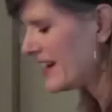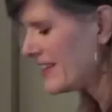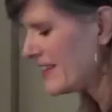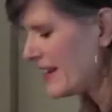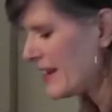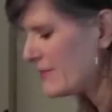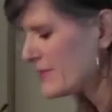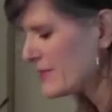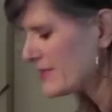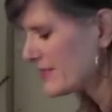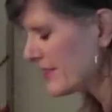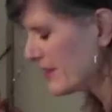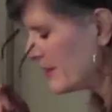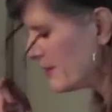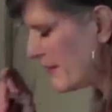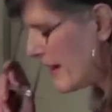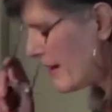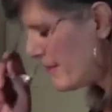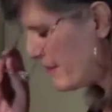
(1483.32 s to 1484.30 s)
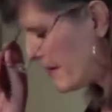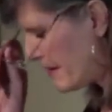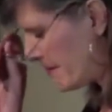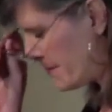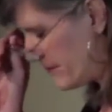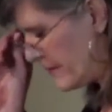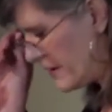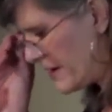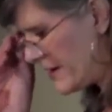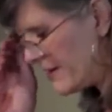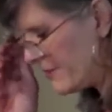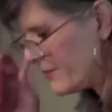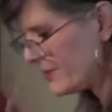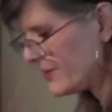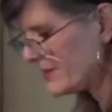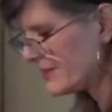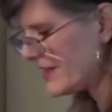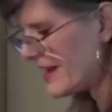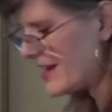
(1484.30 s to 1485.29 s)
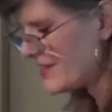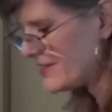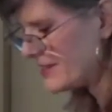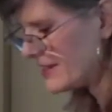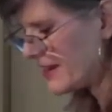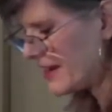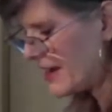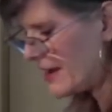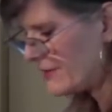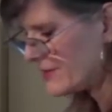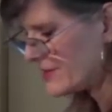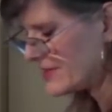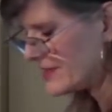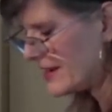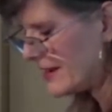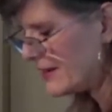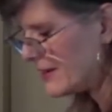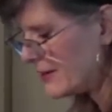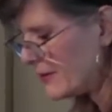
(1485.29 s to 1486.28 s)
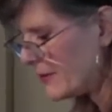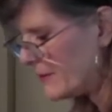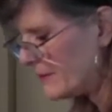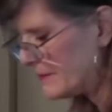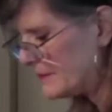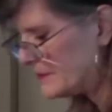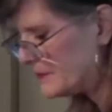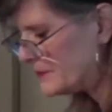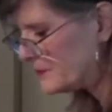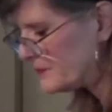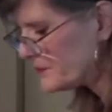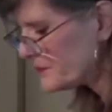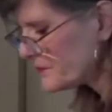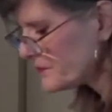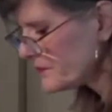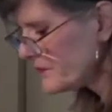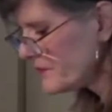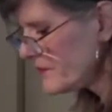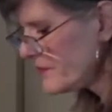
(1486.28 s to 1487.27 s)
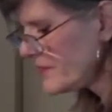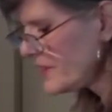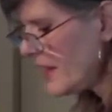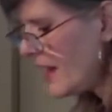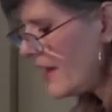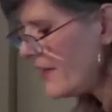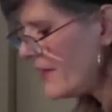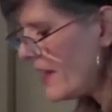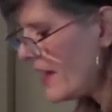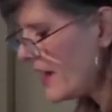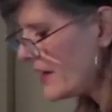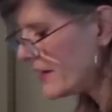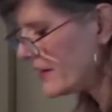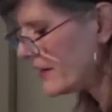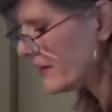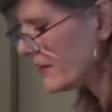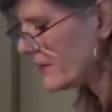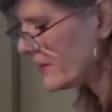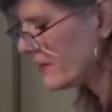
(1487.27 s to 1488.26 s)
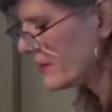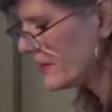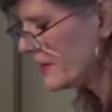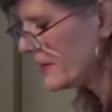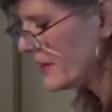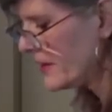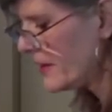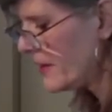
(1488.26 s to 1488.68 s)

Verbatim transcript: and then I'm just going to wrap up with the last thing I have to say here, and that is